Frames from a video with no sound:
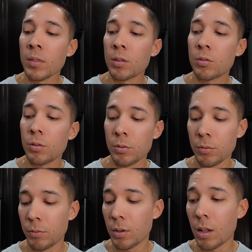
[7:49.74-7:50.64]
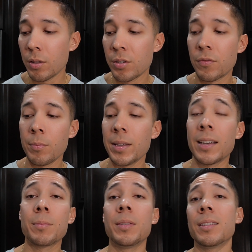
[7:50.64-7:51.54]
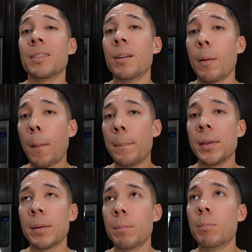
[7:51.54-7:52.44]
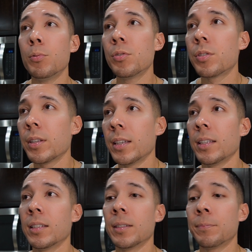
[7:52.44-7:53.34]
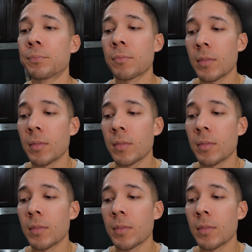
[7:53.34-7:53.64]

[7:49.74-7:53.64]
So collagen for me has been a big boost in